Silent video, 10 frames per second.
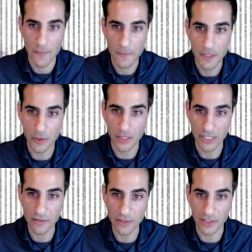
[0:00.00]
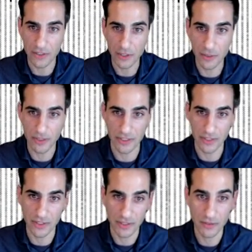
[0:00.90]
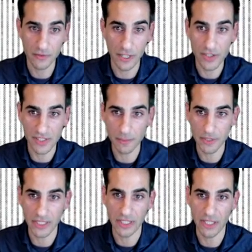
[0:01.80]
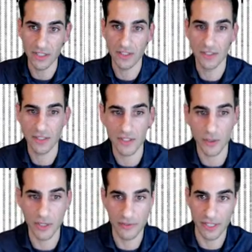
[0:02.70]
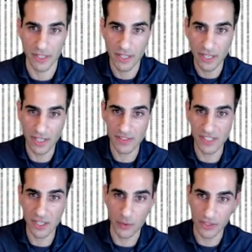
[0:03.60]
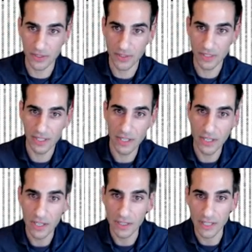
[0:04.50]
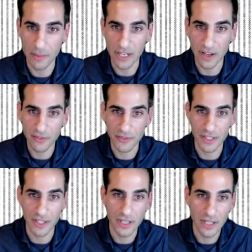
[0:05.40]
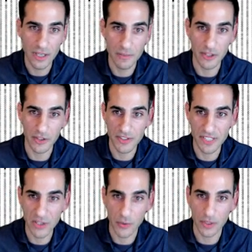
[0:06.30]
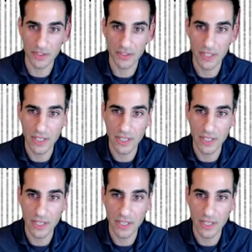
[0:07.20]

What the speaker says: you can even interpret it very simply as sort of a sequence, a Lyman alpha emitter sequence,